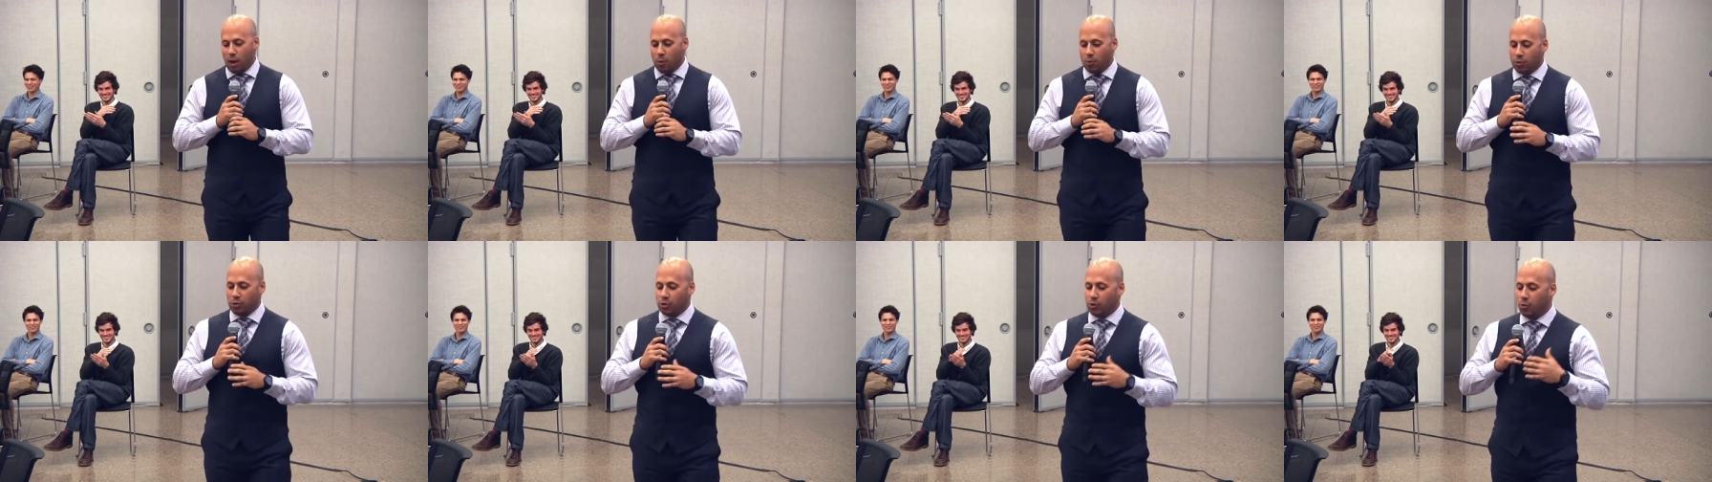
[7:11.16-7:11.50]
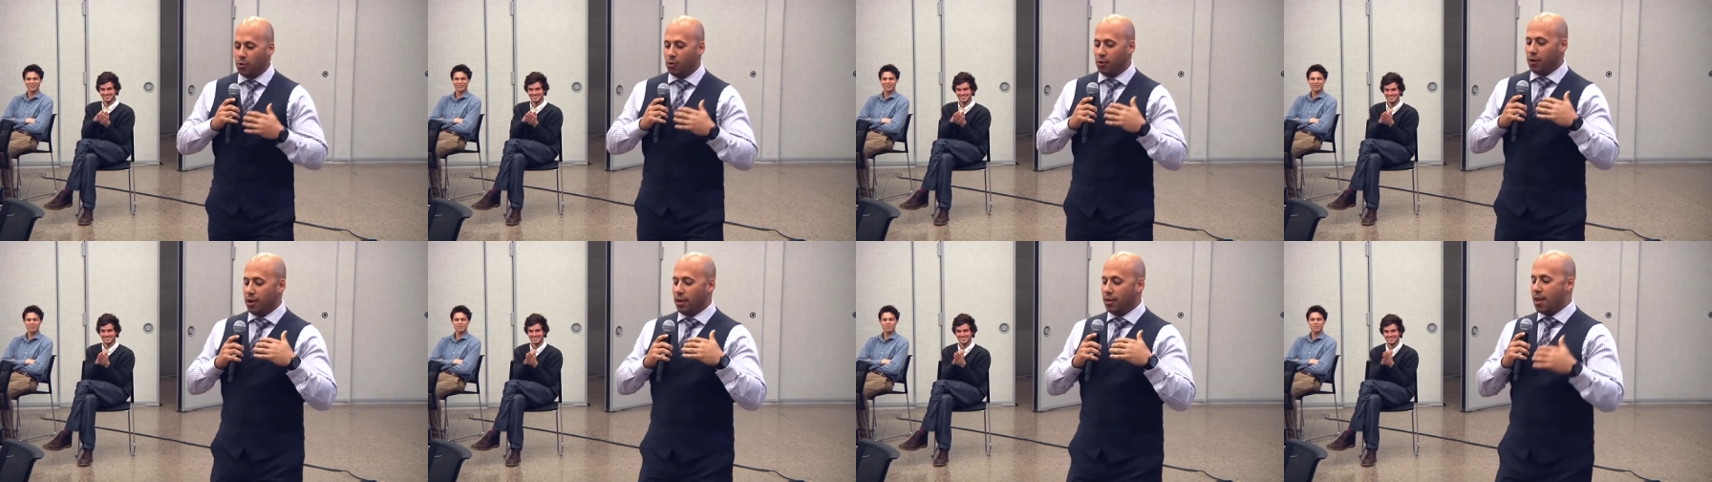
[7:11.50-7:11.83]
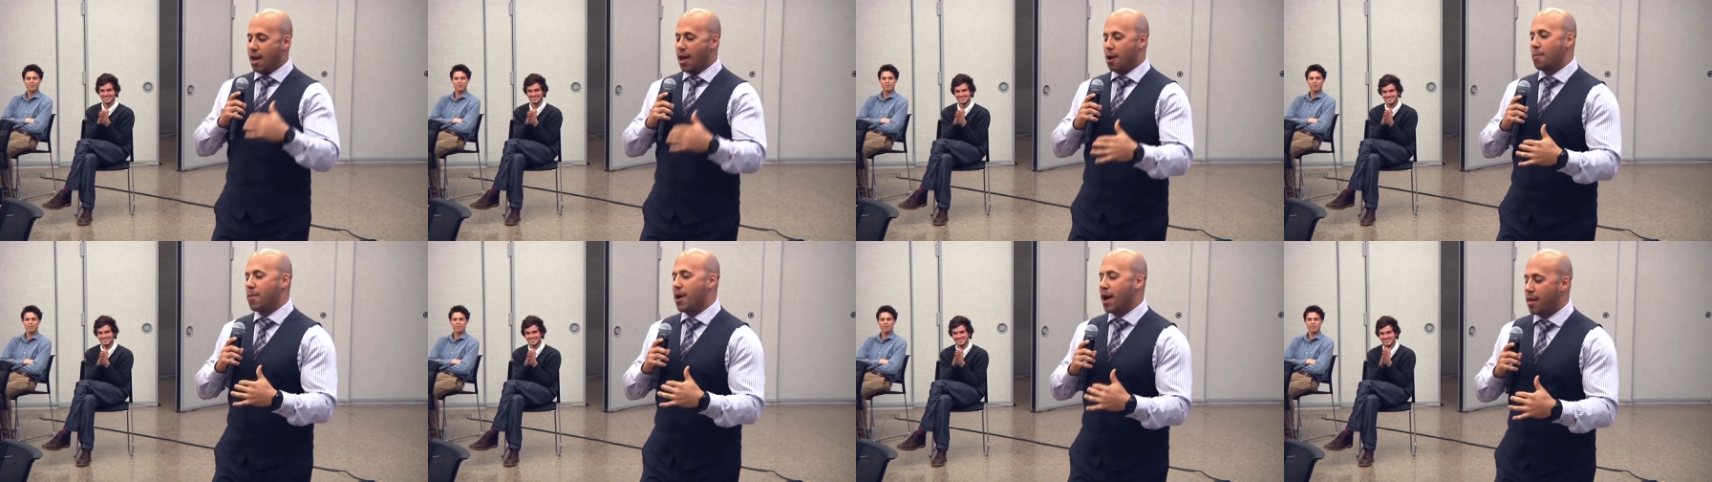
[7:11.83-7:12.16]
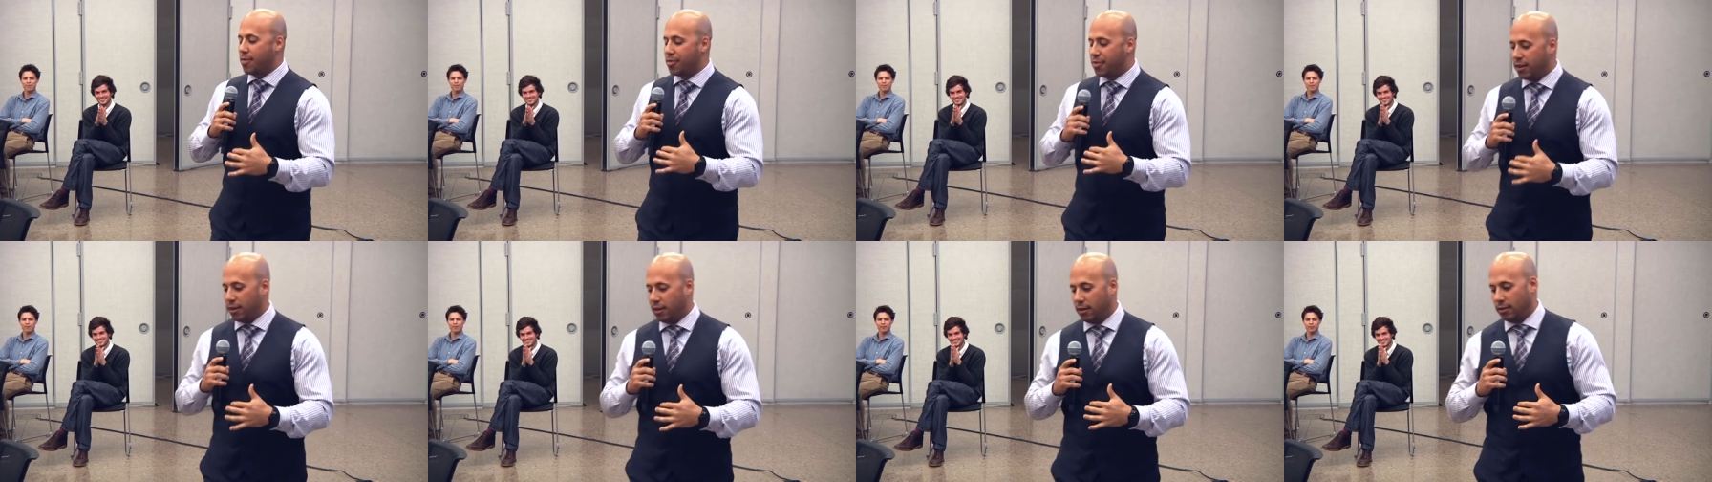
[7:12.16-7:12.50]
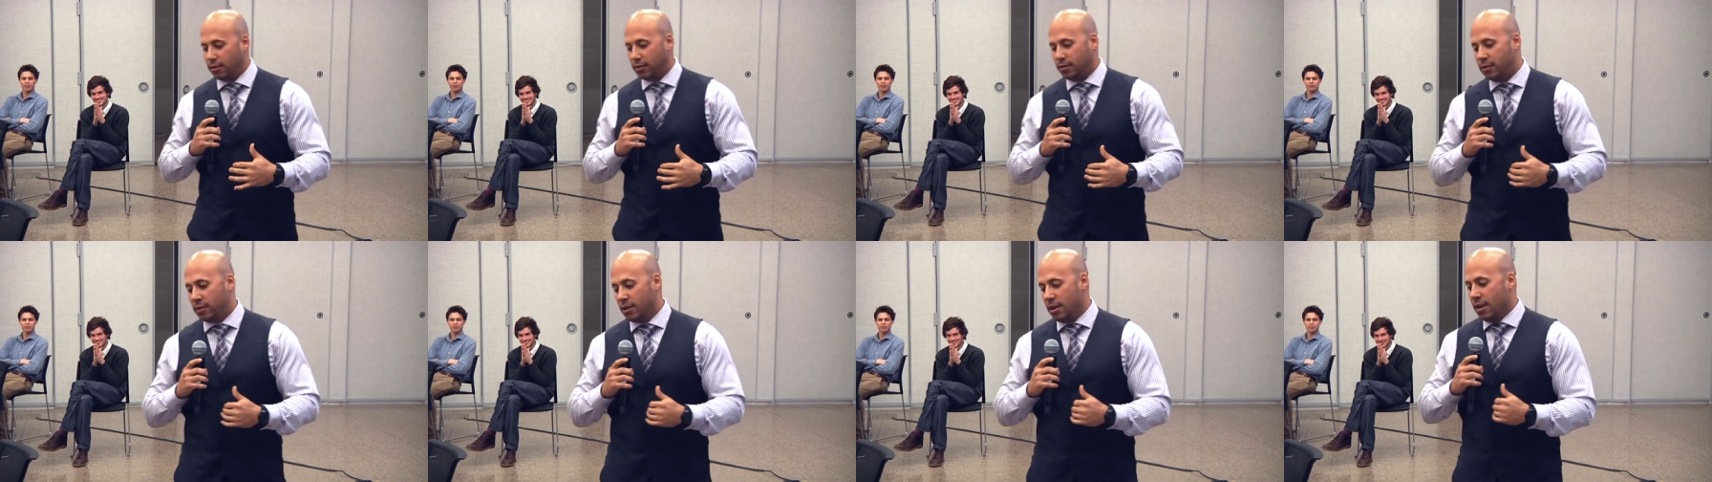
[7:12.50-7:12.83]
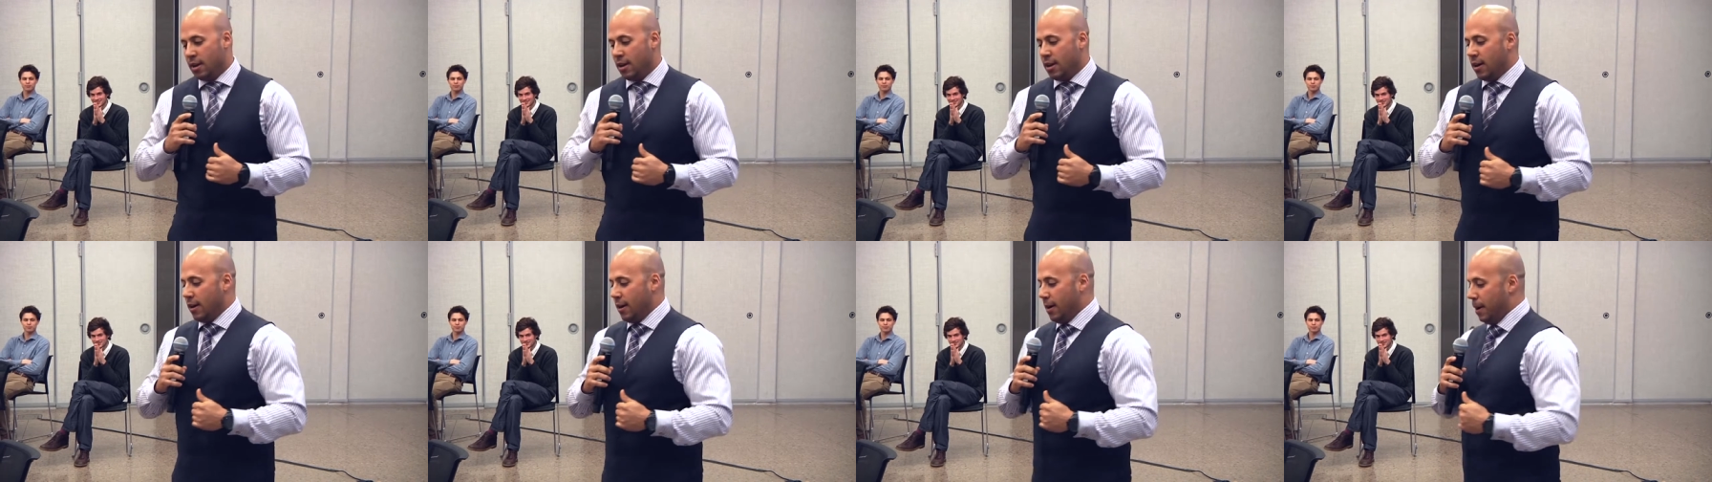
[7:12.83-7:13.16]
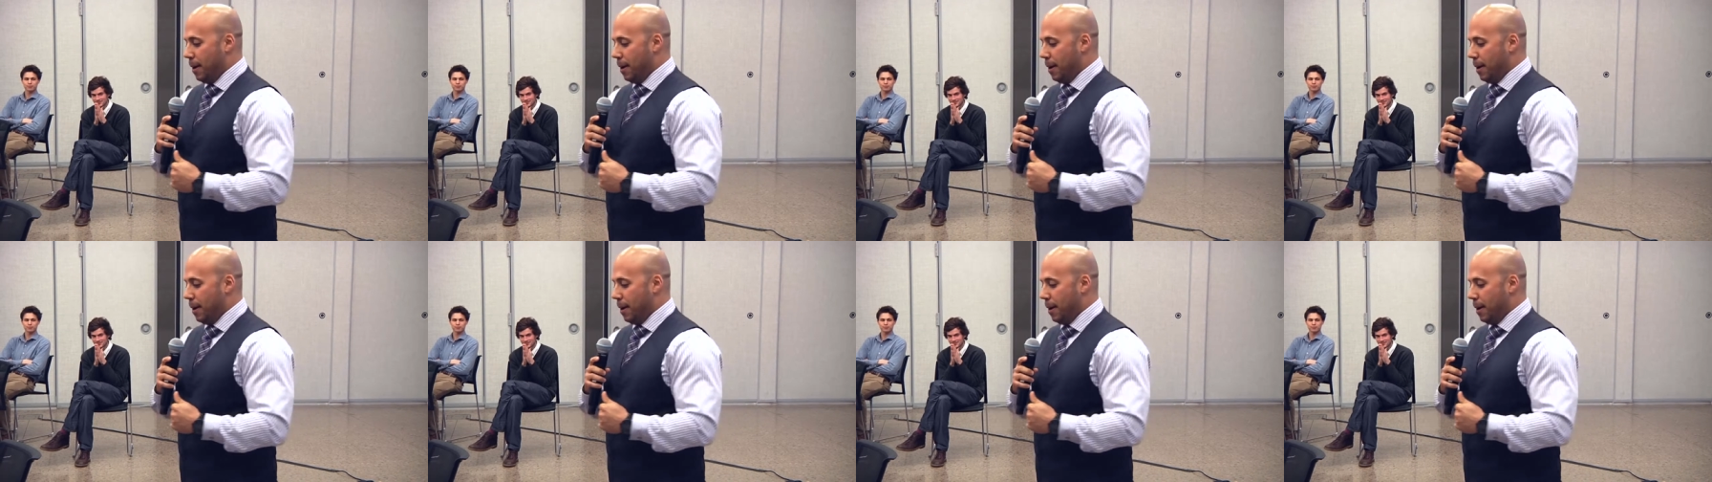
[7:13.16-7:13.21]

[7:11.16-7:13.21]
I was doing a lot of bad things,